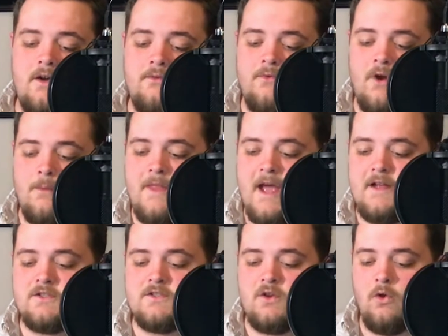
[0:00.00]
from
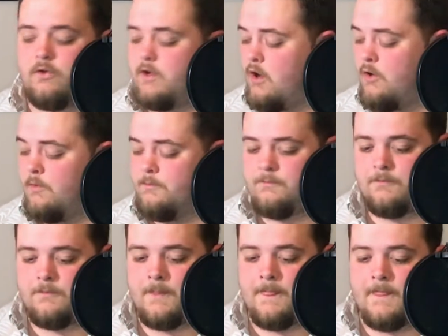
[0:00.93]
that sold home
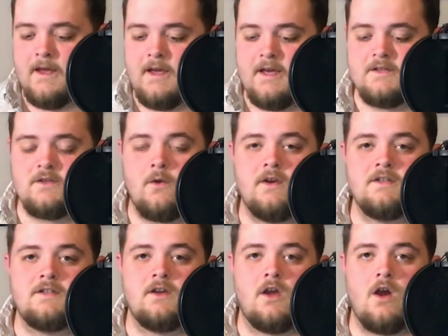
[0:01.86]
is going
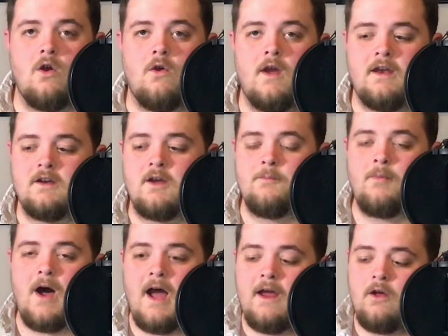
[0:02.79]
to go and
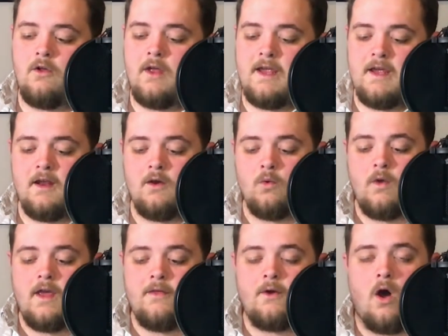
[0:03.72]
compile in
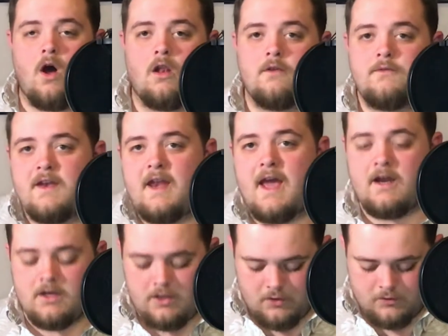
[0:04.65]
with all of the
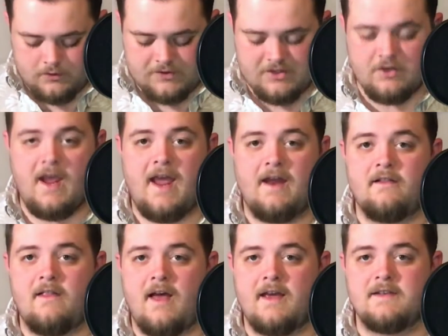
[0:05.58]
data used to
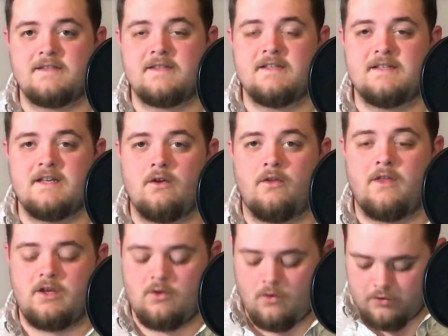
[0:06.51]
analyze the deal
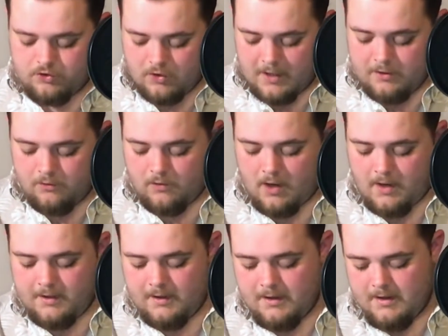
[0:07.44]
that you're trying to
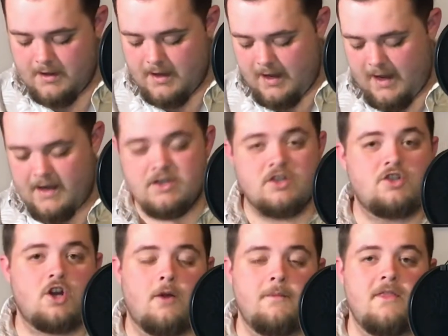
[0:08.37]
run and
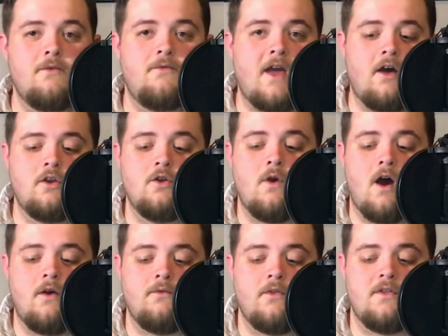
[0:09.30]
determine the value
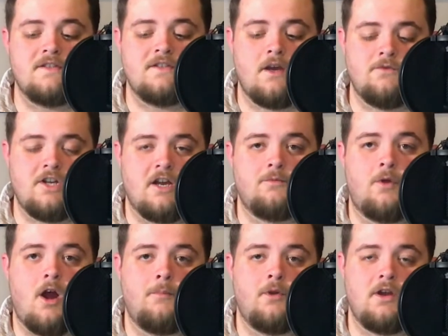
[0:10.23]
of the subject
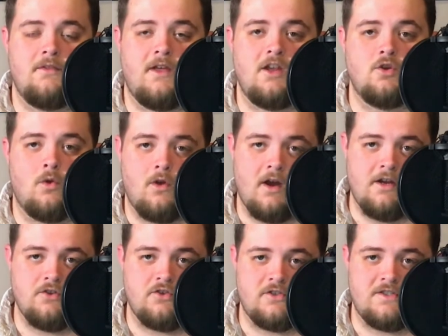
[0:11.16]
property that you're
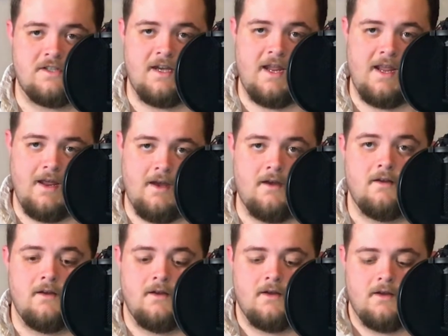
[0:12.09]
interested in.
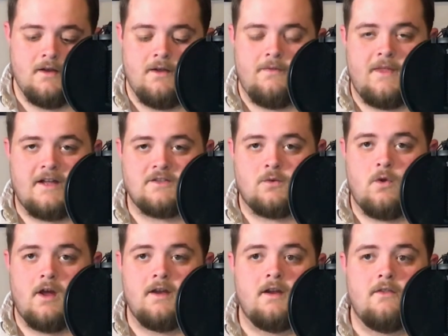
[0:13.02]
That's
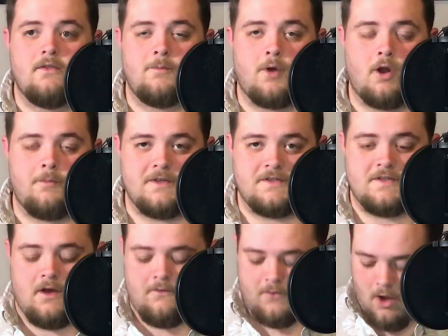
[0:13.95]
what the purpose
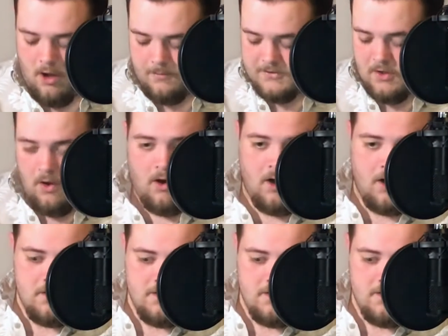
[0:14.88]
of comps are.